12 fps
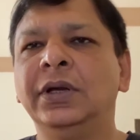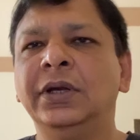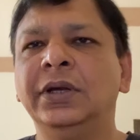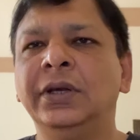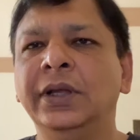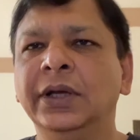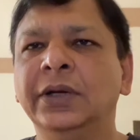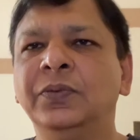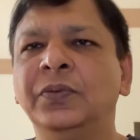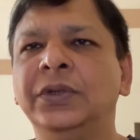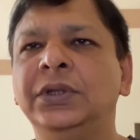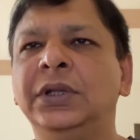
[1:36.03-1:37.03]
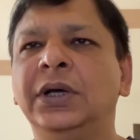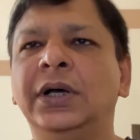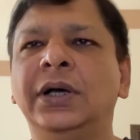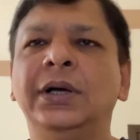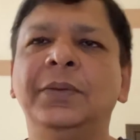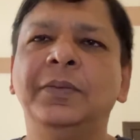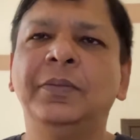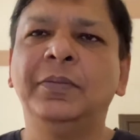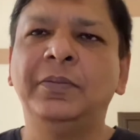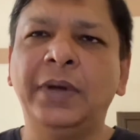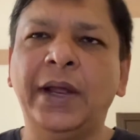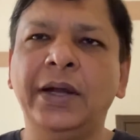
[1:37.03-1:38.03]
linked with the
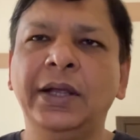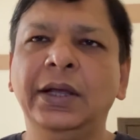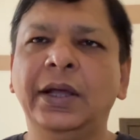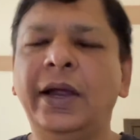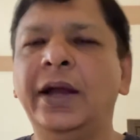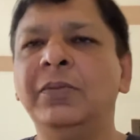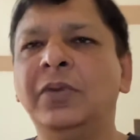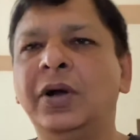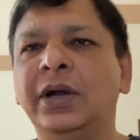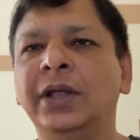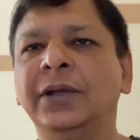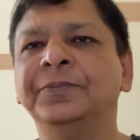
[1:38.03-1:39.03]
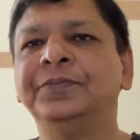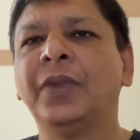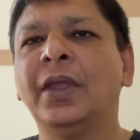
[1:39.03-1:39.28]
planning and modeling